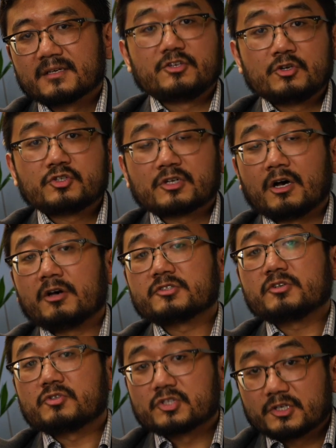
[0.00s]
You should
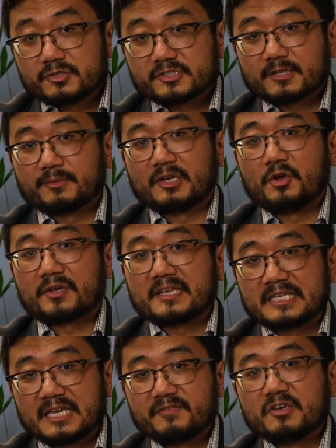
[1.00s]
also choose someone who
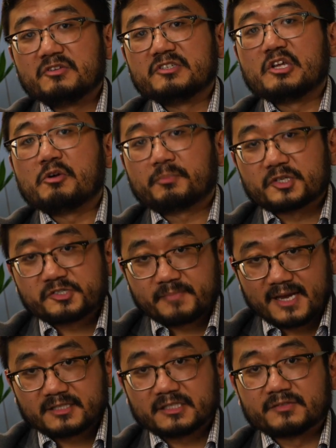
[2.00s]
can give you new
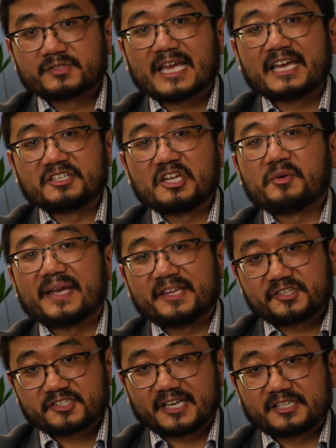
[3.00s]
perspectives and new
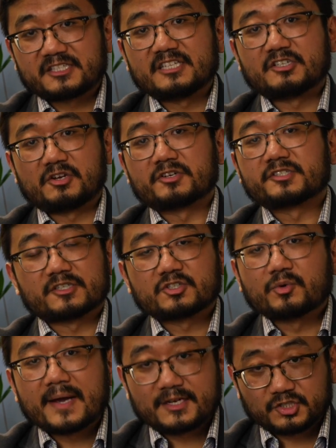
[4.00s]
insights into your
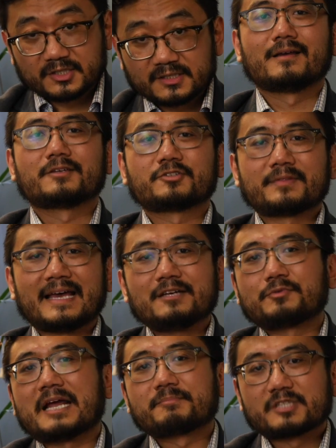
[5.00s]
situation. So
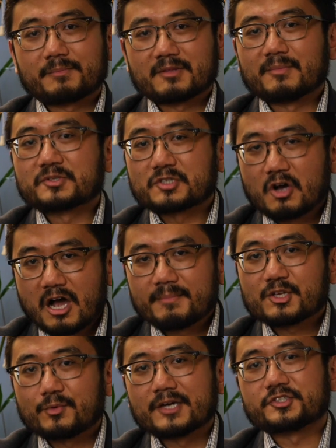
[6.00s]
that wraps up the most
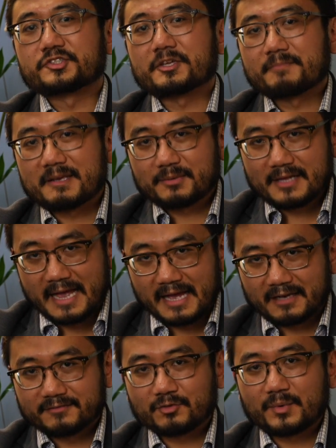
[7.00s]
common questions that people
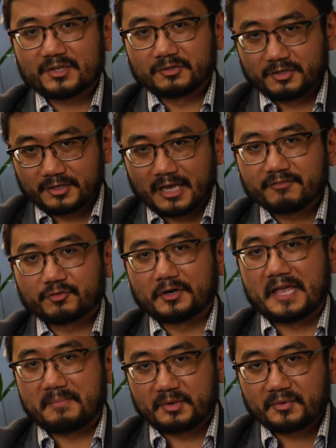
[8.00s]
have when they're looking for
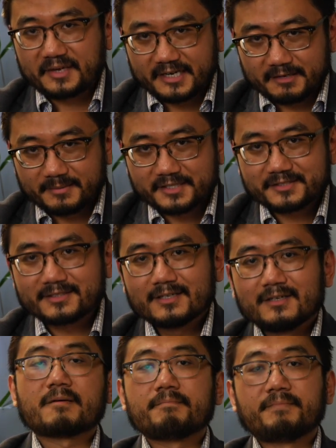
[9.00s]
a hypnotherapist.
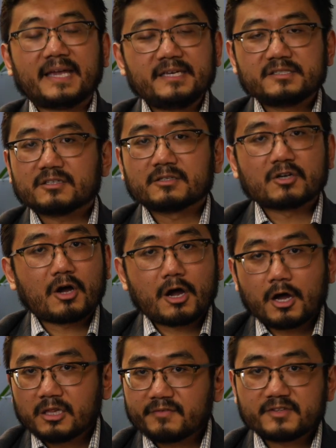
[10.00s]
Based on
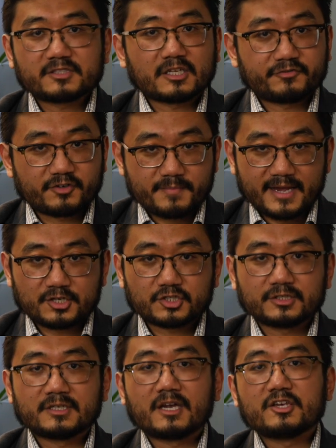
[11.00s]
all of this
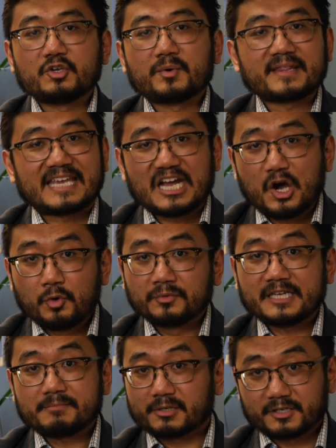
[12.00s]
information, you are the
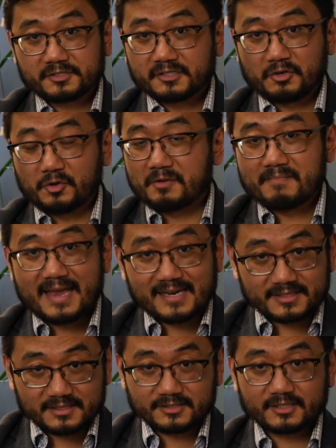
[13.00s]
only person who can
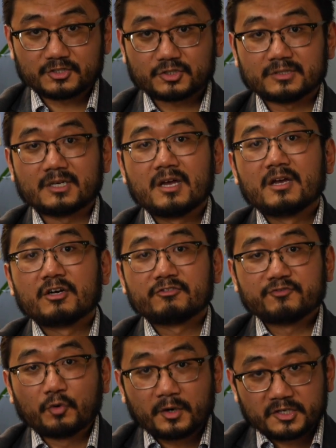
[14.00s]
make a decision
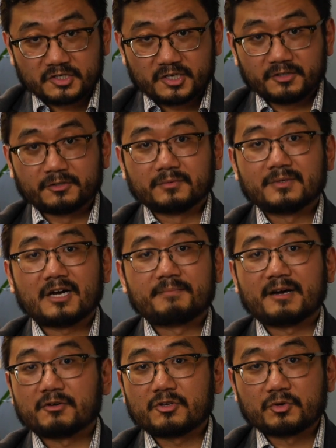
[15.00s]
for you
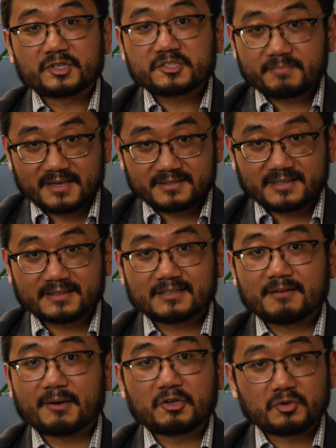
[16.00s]
about your spending,
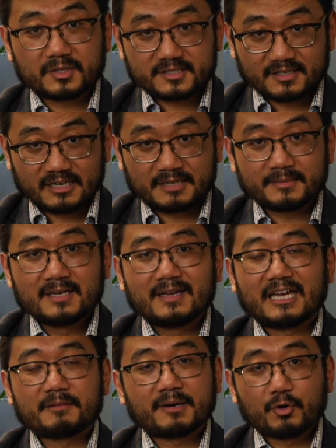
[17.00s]
about your time,
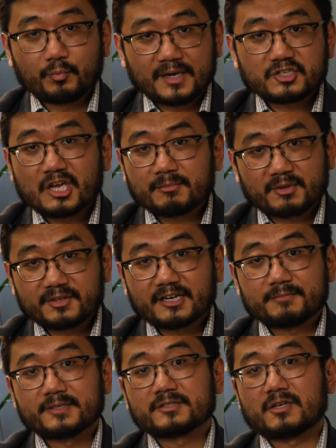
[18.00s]
and about which
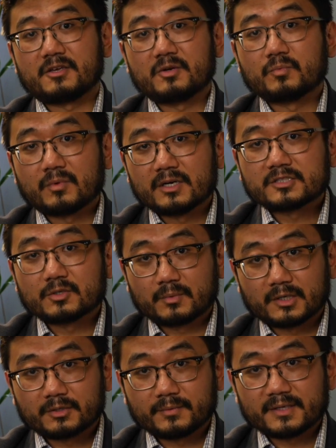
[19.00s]
hypnotherapist you want to
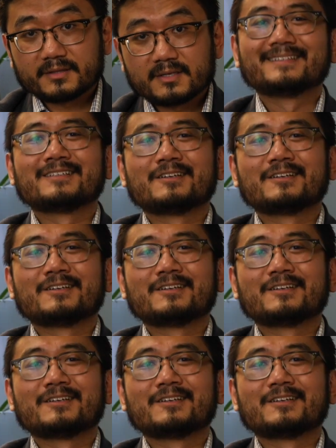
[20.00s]
work with.